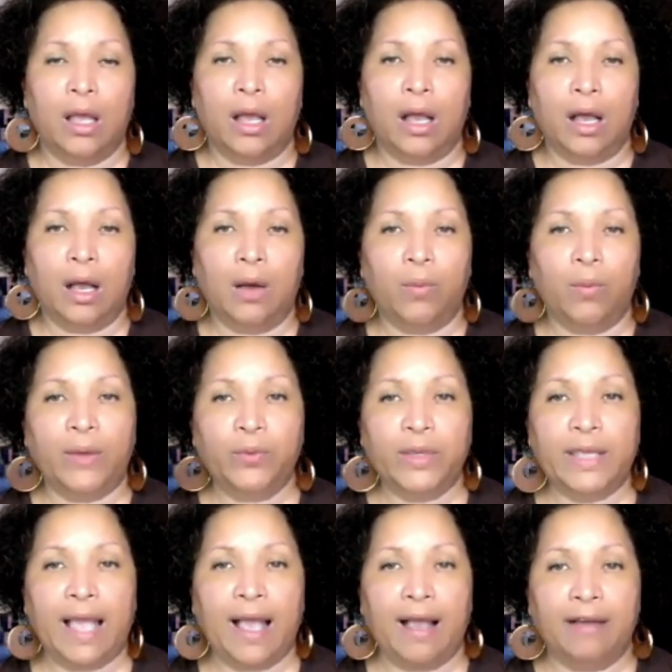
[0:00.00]
When we
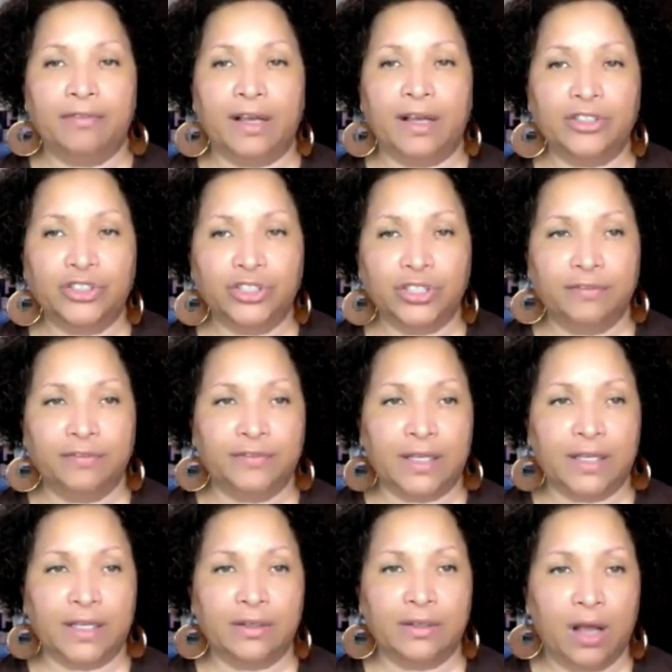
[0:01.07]
have a shift
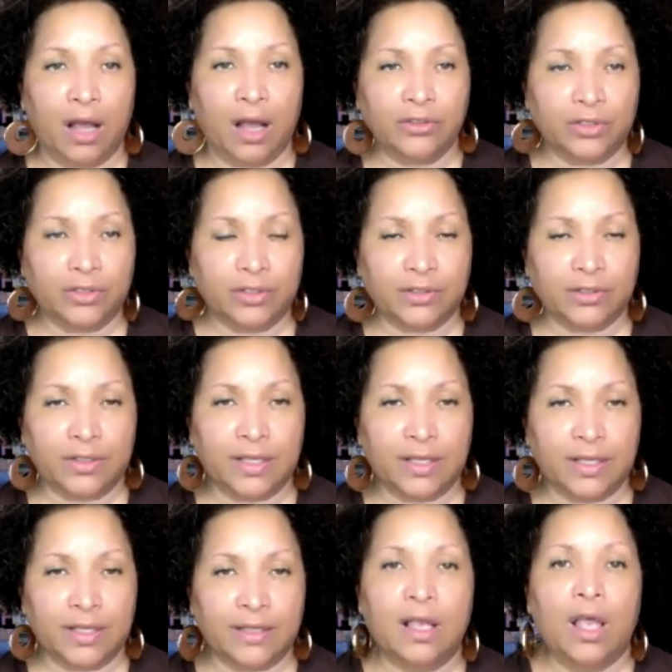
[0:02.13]
in consciousness,
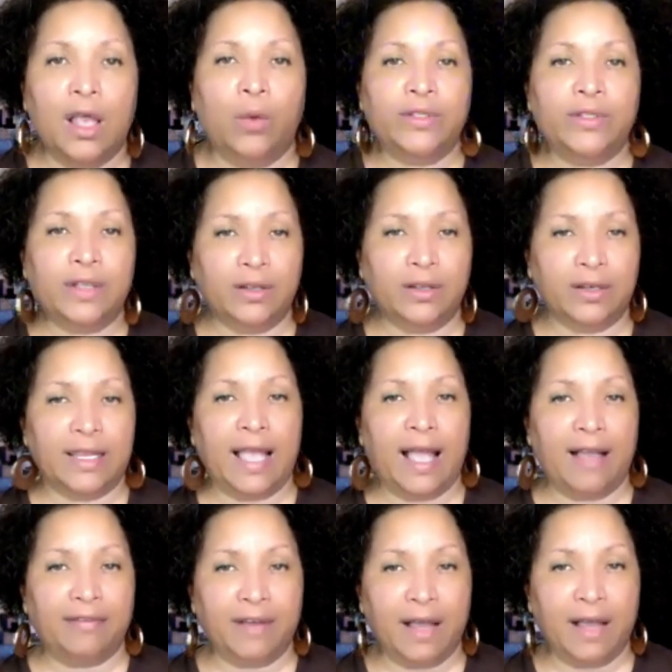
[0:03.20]
we
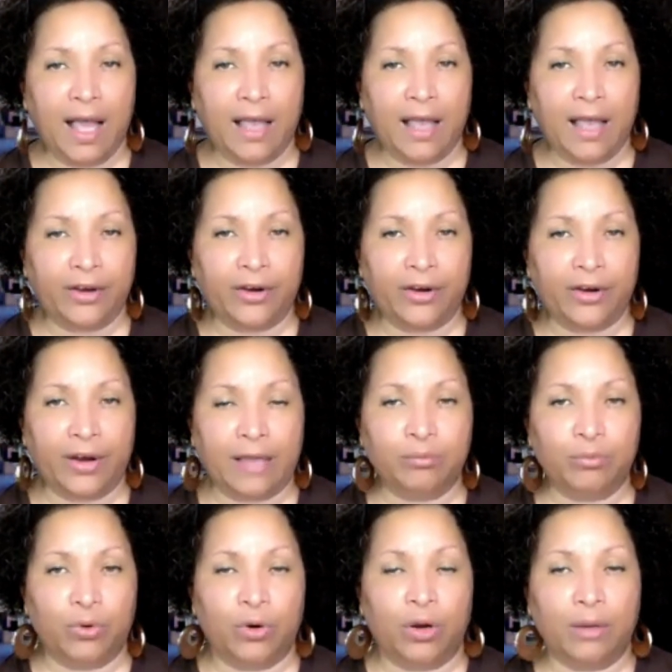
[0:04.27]
suddenly have a higher
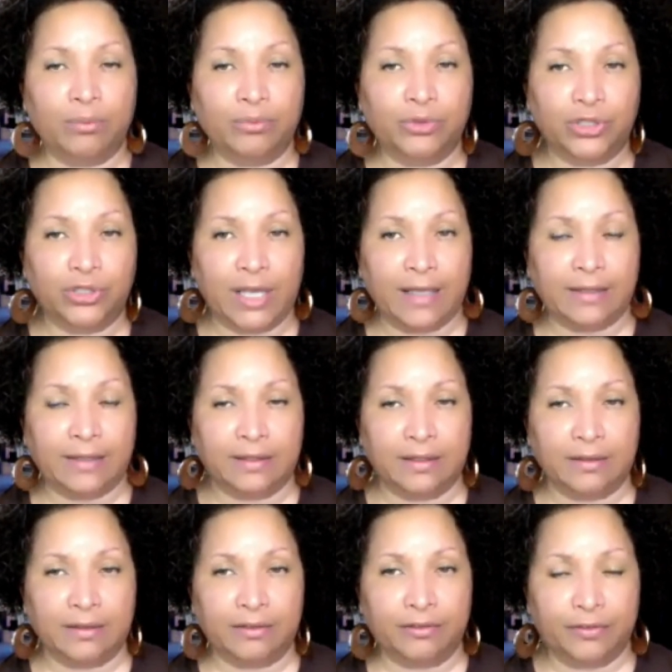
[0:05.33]
and more
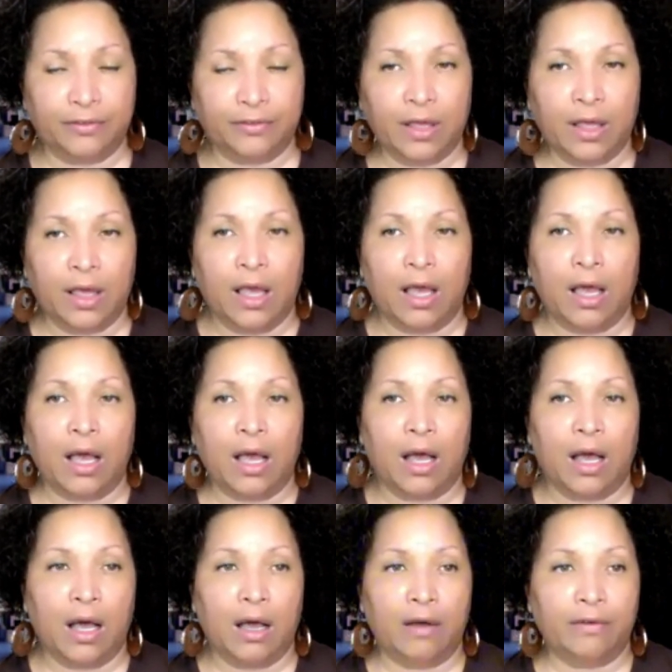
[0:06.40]
objective
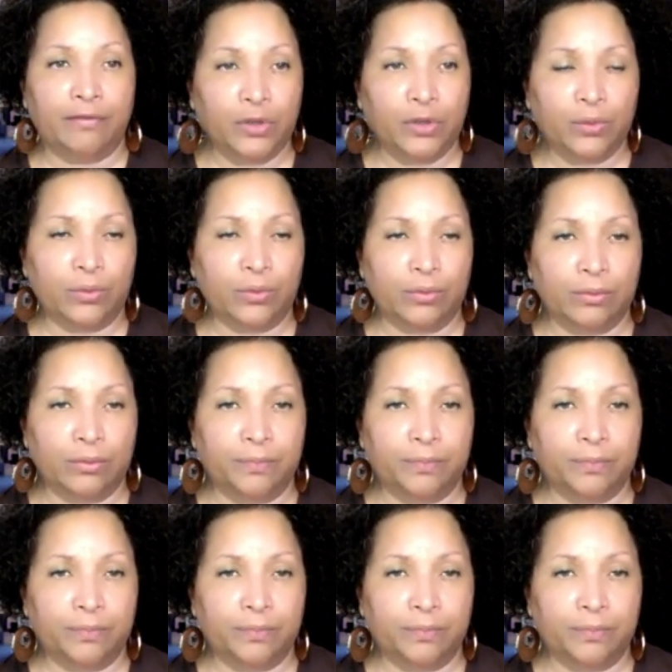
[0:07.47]
view.